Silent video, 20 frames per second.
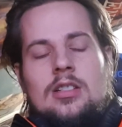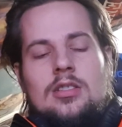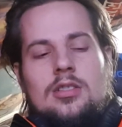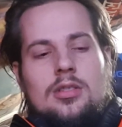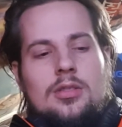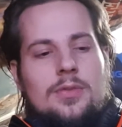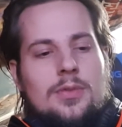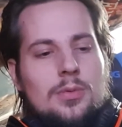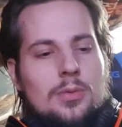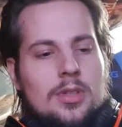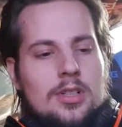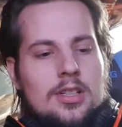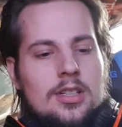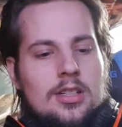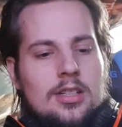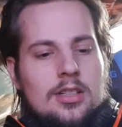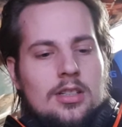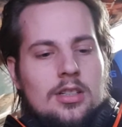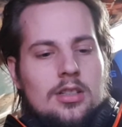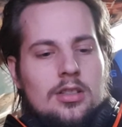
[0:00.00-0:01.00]
So if you
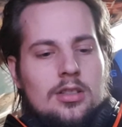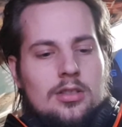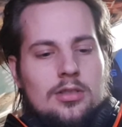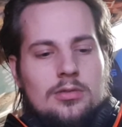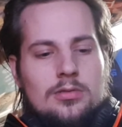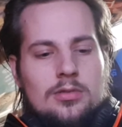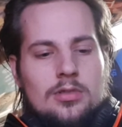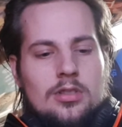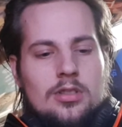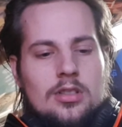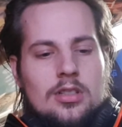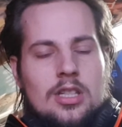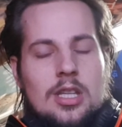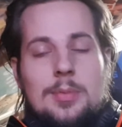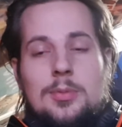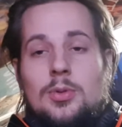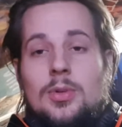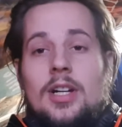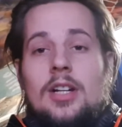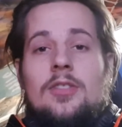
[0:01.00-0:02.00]
wanna, you know,
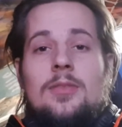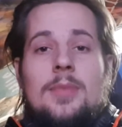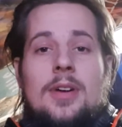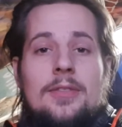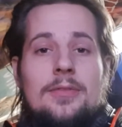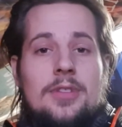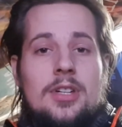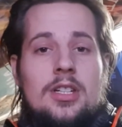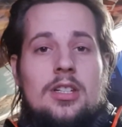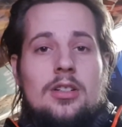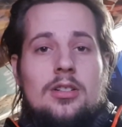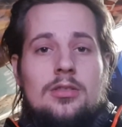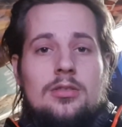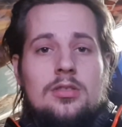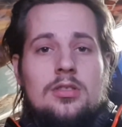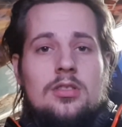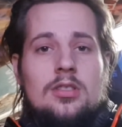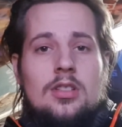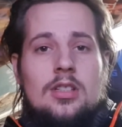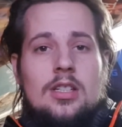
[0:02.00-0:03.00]
keep track of my
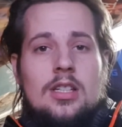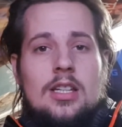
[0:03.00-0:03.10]
videos,